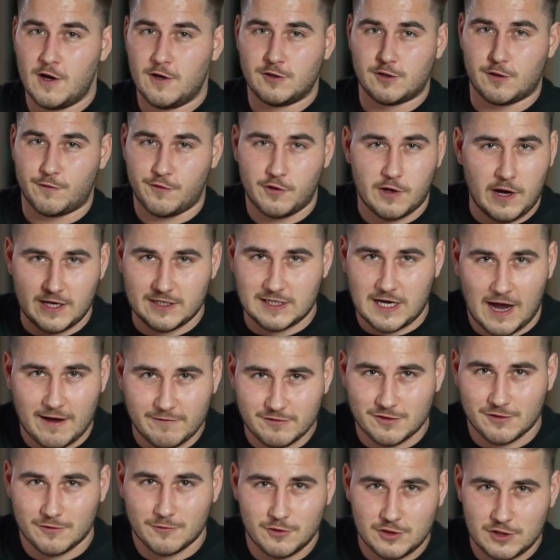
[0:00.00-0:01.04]
So if you guys have
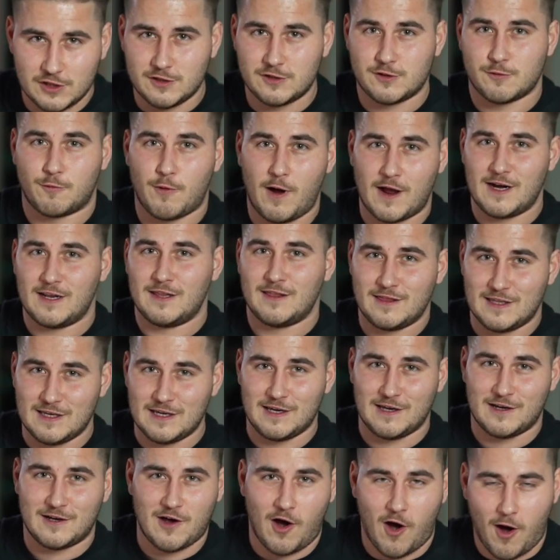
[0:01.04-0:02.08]
solutions, write in
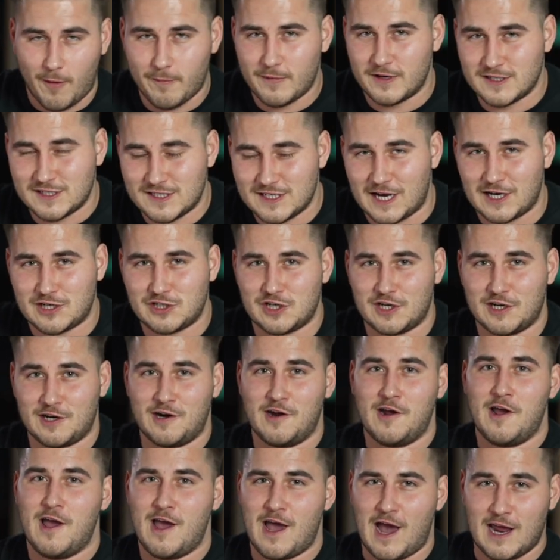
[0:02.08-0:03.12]
the comment section
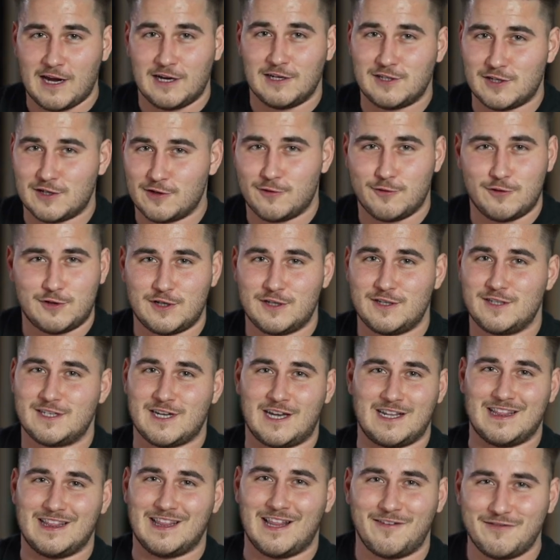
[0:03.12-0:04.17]
any solutions.
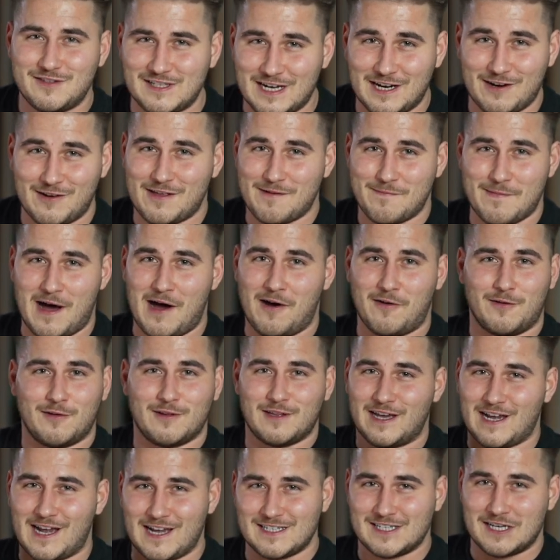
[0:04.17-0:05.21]
I'd love to hear them out.
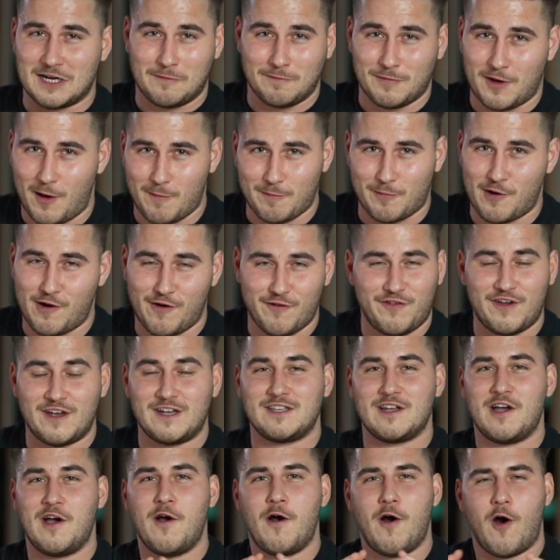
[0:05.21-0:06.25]
Like I said, I'm not
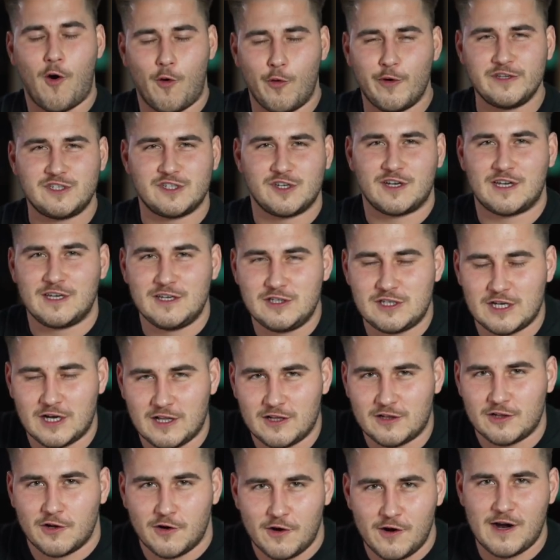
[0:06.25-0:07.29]
perfect, always looking to
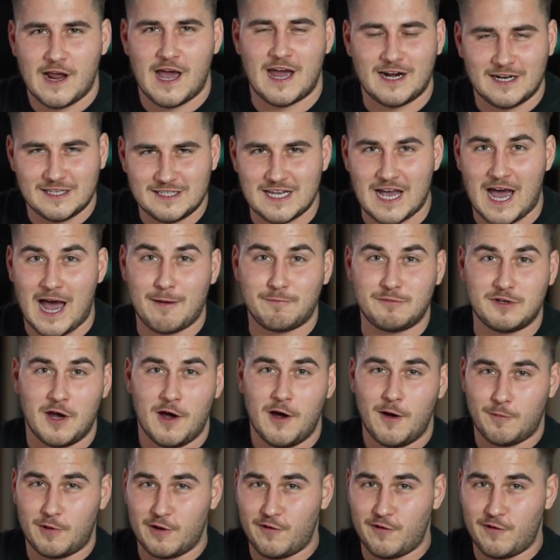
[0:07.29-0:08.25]
learn and adapt.